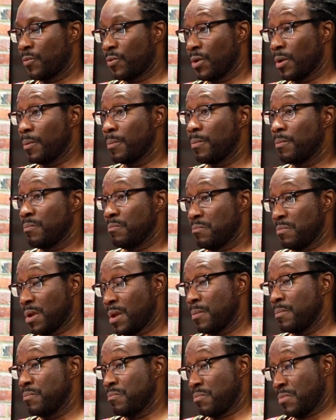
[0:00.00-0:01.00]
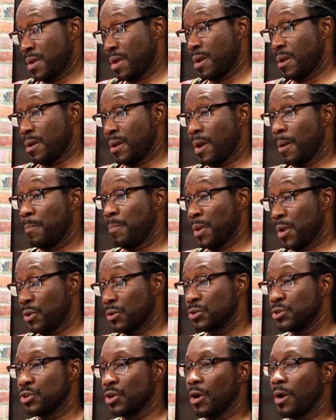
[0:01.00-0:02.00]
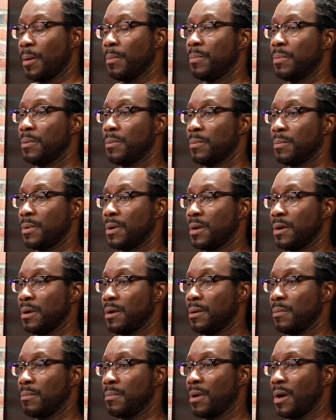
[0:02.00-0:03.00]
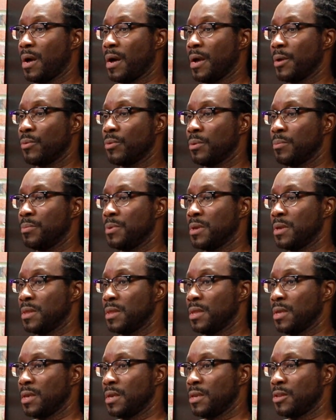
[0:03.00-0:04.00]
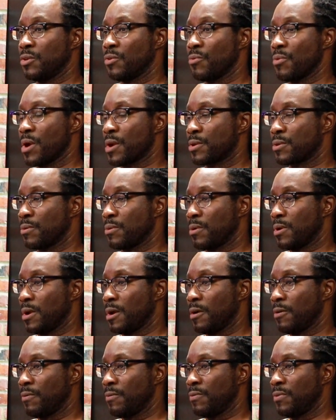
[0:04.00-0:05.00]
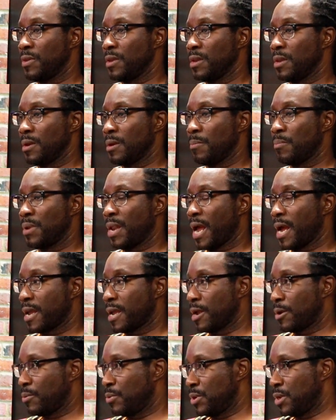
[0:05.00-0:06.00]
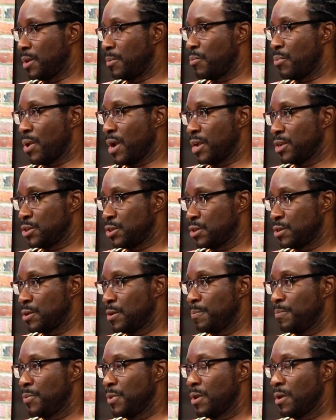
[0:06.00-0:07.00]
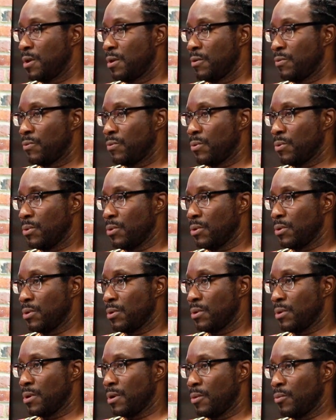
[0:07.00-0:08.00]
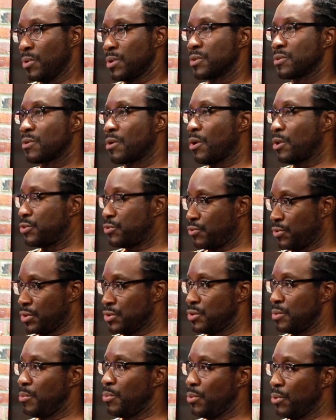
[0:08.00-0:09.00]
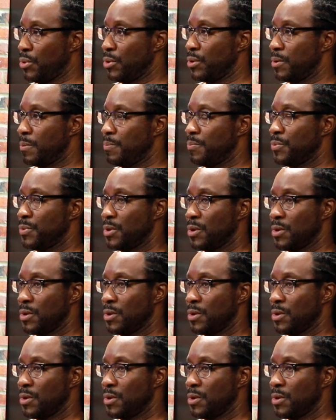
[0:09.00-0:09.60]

for a bigger job. I will be the director of the Black Equity branch for what's called Treasury Board.